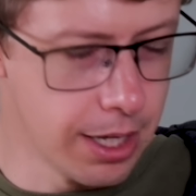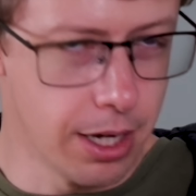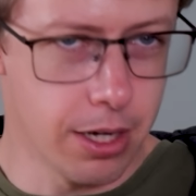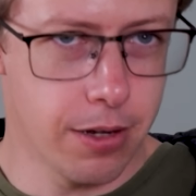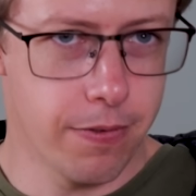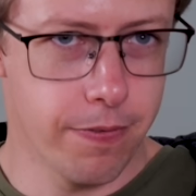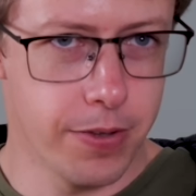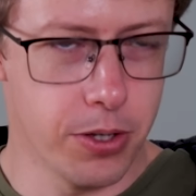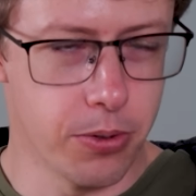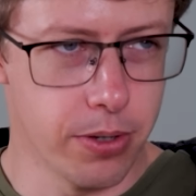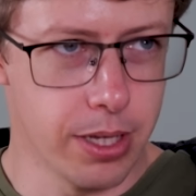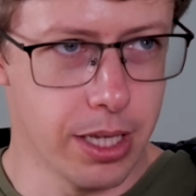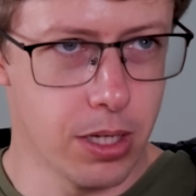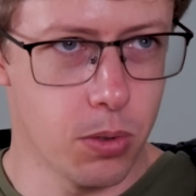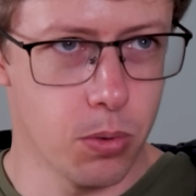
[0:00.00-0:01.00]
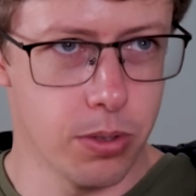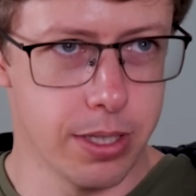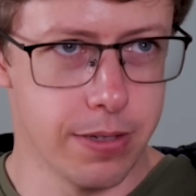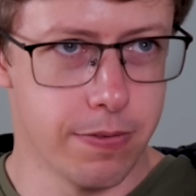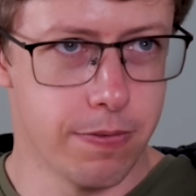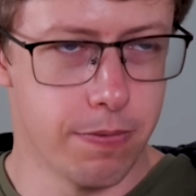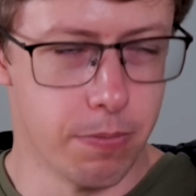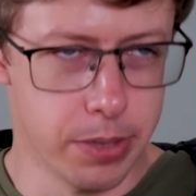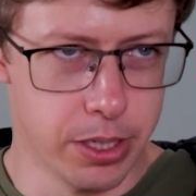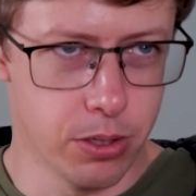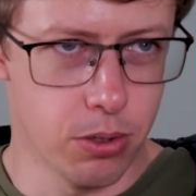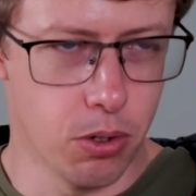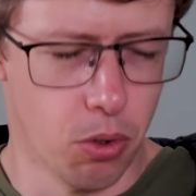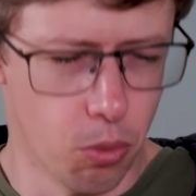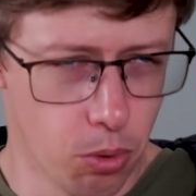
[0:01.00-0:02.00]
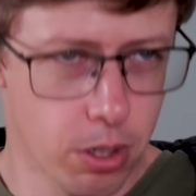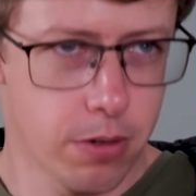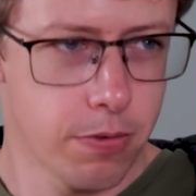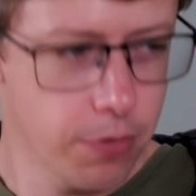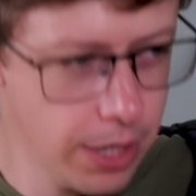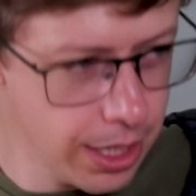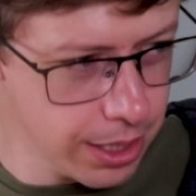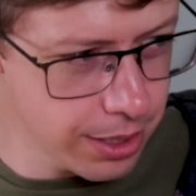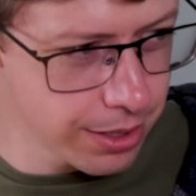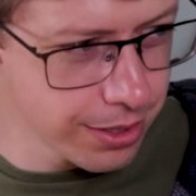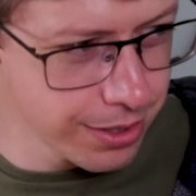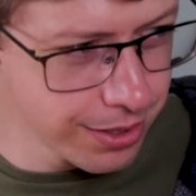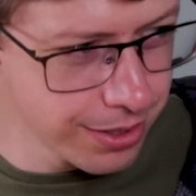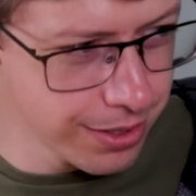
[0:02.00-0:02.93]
They all feel equally real or fake?